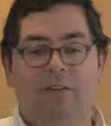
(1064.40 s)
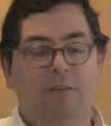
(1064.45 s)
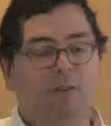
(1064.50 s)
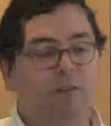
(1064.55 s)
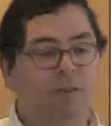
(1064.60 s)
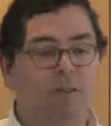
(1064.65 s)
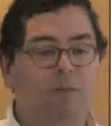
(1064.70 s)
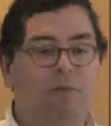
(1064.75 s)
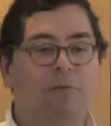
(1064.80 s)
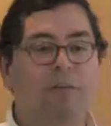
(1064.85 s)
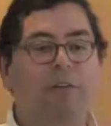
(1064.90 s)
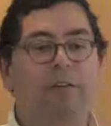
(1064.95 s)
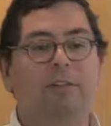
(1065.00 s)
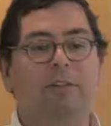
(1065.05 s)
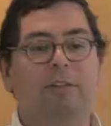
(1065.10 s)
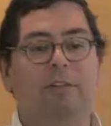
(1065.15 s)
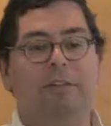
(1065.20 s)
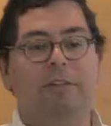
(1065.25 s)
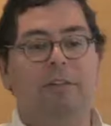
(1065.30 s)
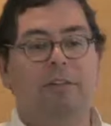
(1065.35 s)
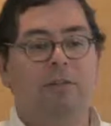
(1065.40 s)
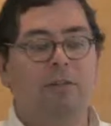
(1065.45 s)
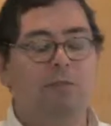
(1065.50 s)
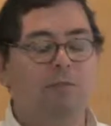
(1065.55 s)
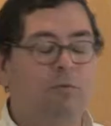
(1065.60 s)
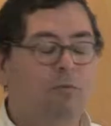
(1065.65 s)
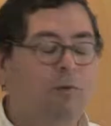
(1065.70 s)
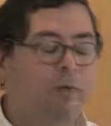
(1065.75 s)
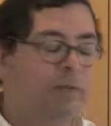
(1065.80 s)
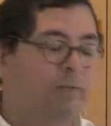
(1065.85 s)
So
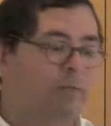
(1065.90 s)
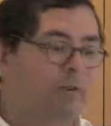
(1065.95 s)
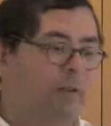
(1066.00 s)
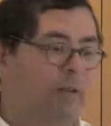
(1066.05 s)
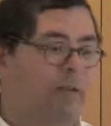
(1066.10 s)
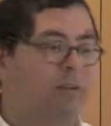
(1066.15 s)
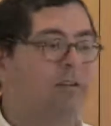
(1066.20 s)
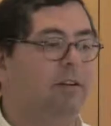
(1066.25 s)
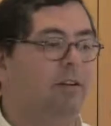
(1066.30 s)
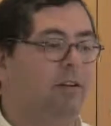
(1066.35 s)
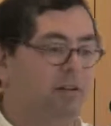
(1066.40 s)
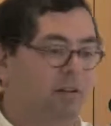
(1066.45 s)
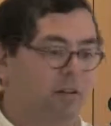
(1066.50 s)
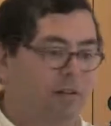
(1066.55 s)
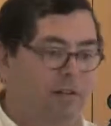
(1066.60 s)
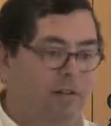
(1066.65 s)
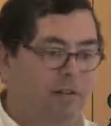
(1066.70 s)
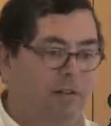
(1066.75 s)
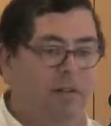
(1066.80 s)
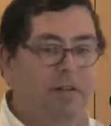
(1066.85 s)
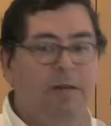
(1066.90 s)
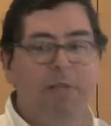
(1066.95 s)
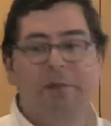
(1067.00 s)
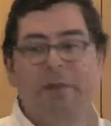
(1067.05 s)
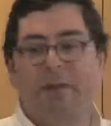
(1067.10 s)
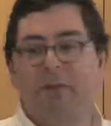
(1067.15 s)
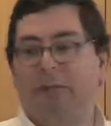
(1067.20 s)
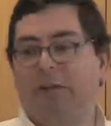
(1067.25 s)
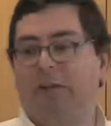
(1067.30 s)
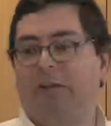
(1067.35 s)
don't wait for recognition. May
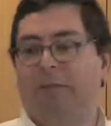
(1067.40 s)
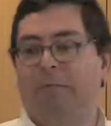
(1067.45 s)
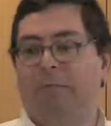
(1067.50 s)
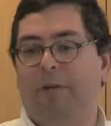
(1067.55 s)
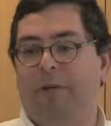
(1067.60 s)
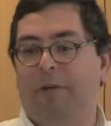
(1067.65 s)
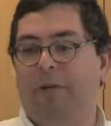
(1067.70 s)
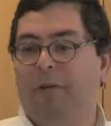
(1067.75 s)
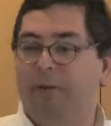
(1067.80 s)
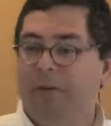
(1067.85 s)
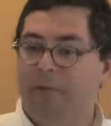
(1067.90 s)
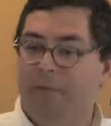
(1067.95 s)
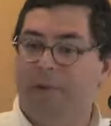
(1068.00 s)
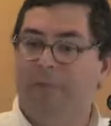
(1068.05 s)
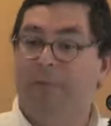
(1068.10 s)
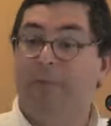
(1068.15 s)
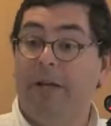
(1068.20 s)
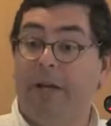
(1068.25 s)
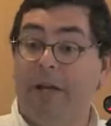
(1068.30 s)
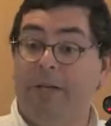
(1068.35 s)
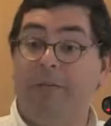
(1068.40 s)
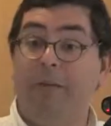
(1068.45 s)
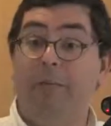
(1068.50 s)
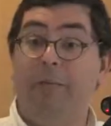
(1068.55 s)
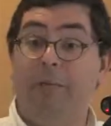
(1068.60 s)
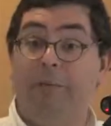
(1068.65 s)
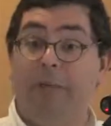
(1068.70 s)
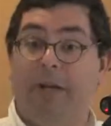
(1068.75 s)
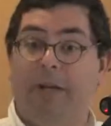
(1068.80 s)
appear, may not appear, but may have some